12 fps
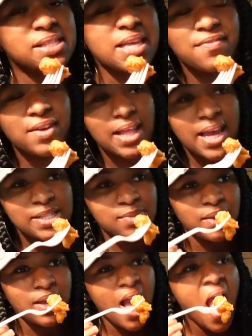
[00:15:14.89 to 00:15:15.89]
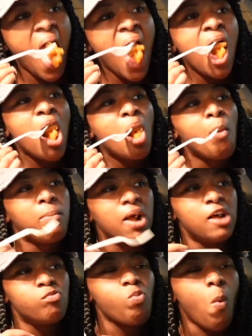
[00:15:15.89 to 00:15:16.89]
leaving last week,
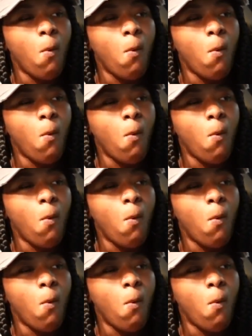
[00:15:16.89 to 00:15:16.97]
but